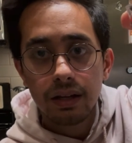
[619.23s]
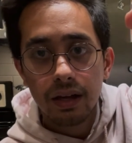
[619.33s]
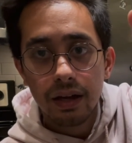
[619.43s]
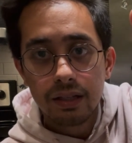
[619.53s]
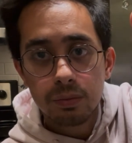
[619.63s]

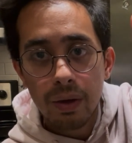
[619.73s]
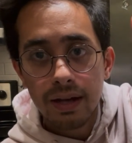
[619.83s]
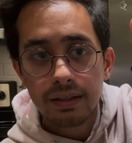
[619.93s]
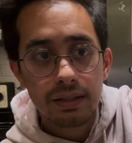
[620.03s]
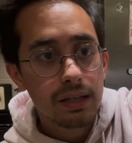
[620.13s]

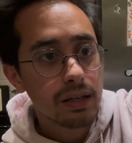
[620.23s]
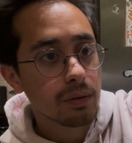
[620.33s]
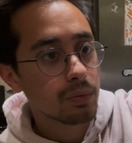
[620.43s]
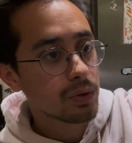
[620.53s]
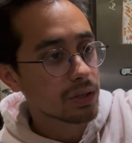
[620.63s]
expect to see
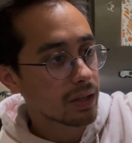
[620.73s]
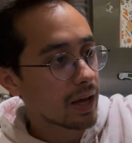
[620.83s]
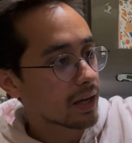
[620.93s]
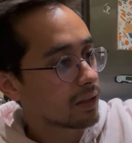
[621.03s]
kombucha that